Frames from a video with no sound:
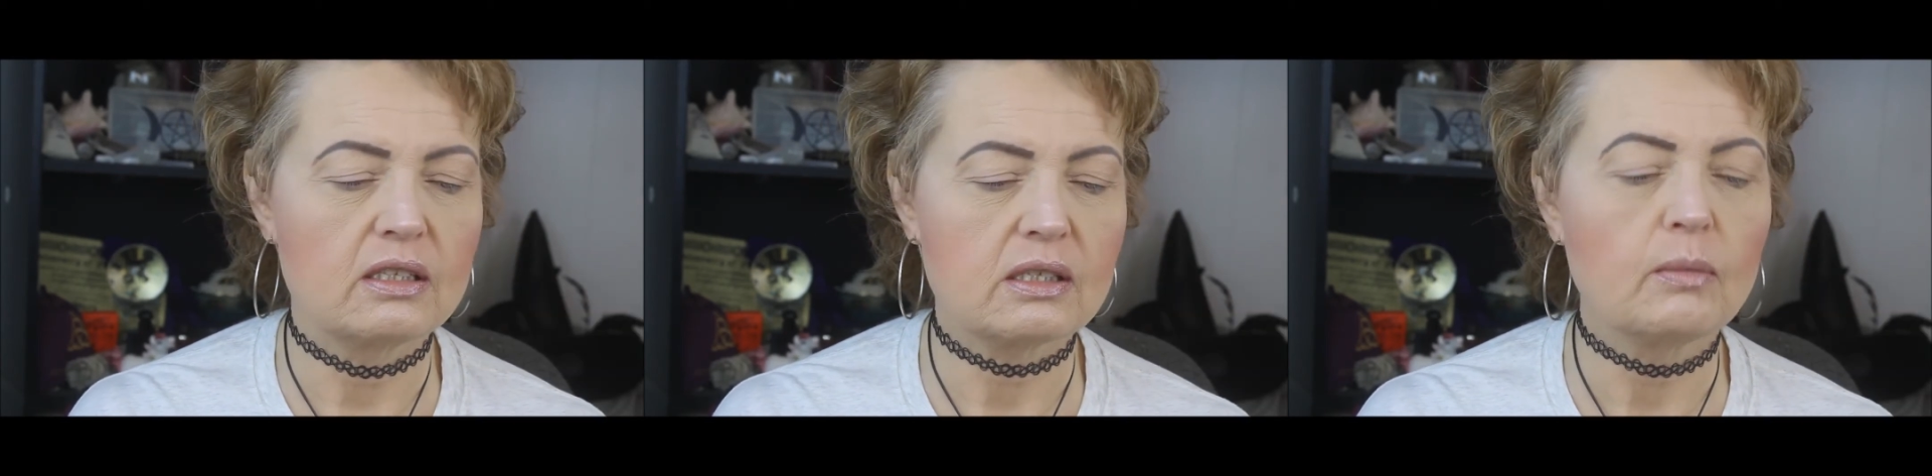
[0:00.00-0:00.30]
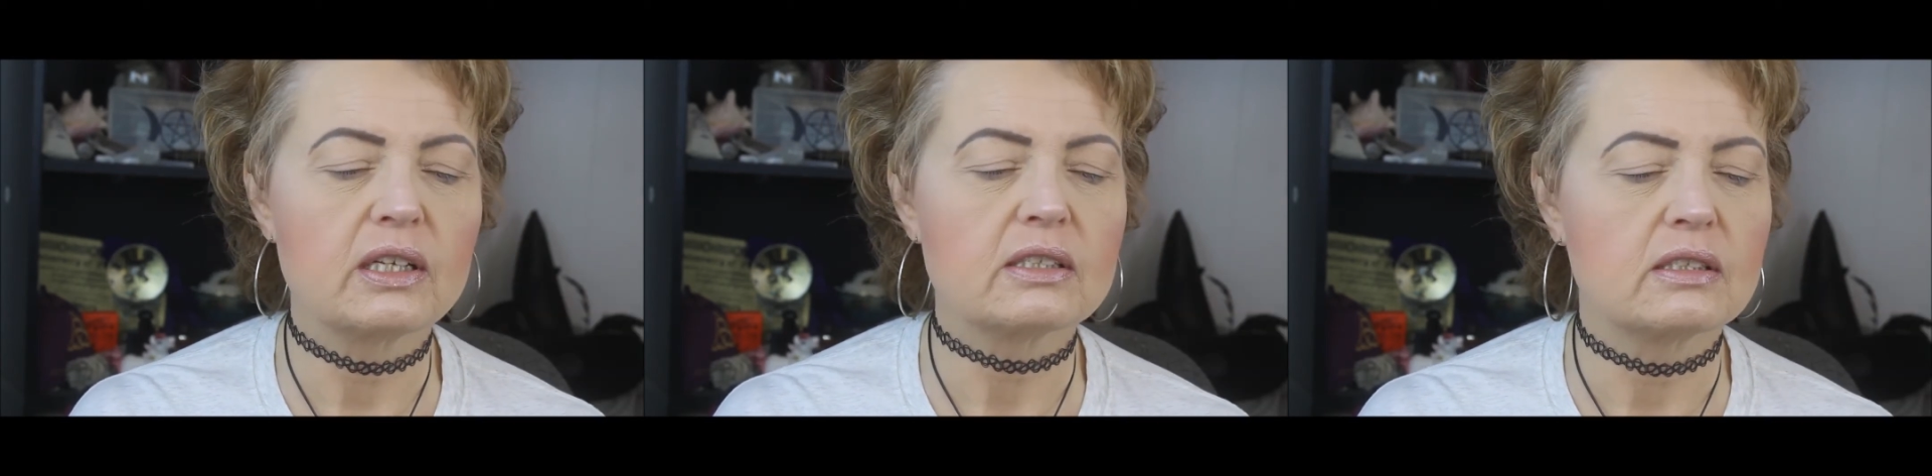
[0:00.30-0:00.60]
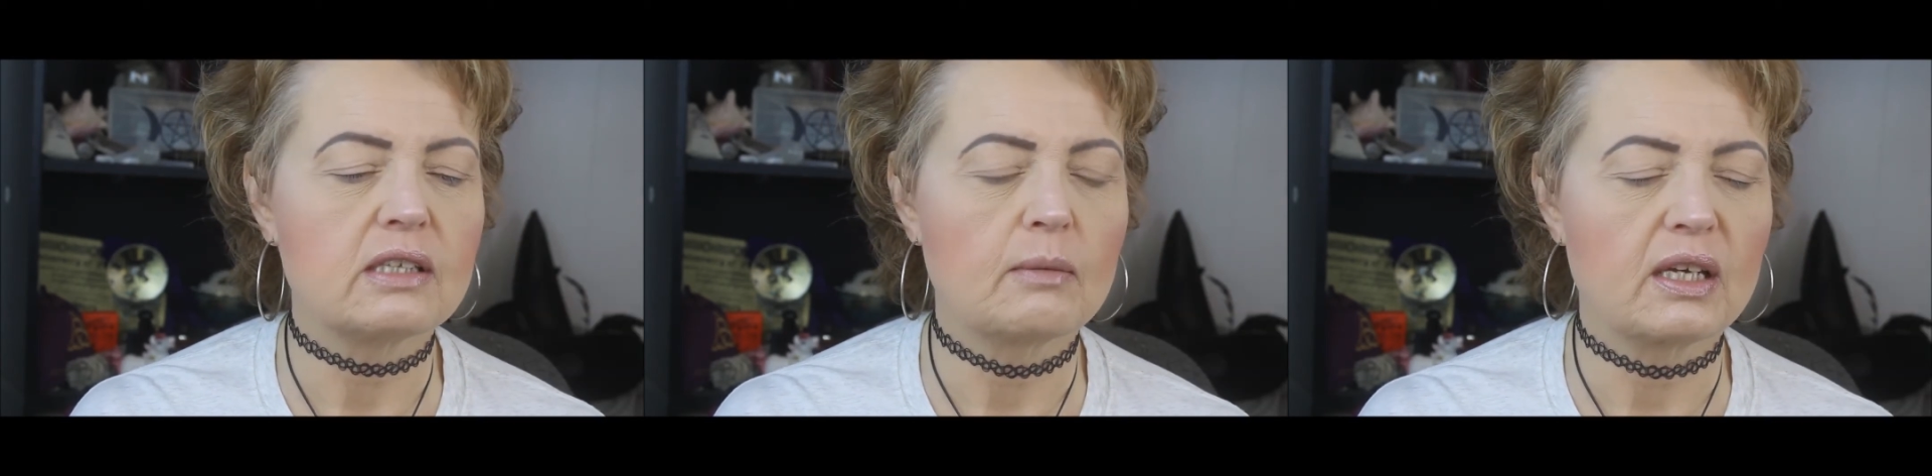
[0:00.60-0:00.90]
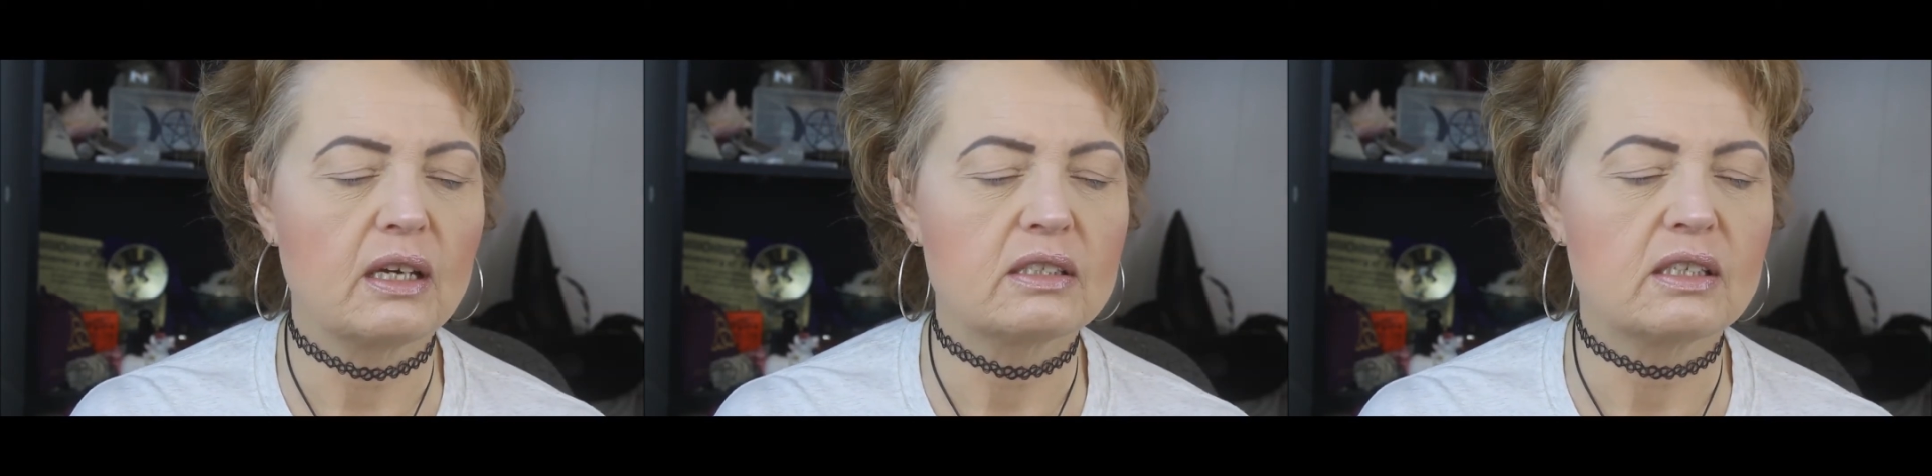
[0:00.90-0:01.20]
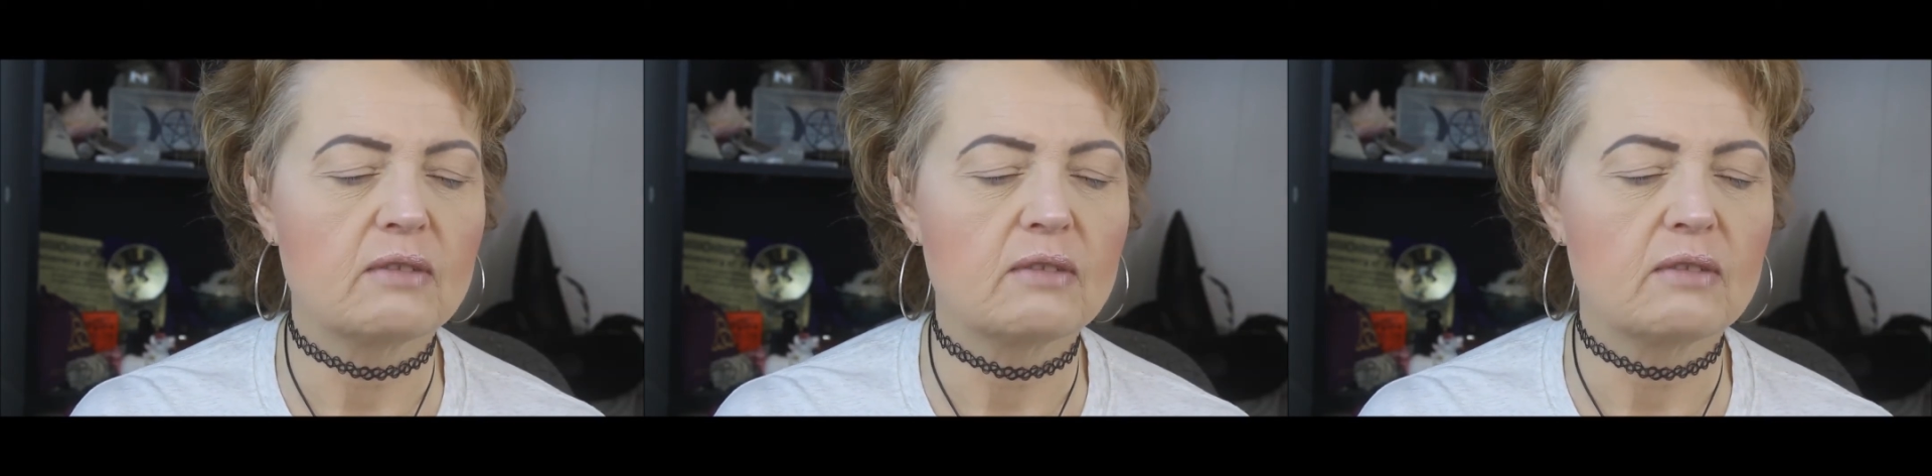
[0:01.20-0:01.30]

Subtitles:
Someone needs to tell me. Is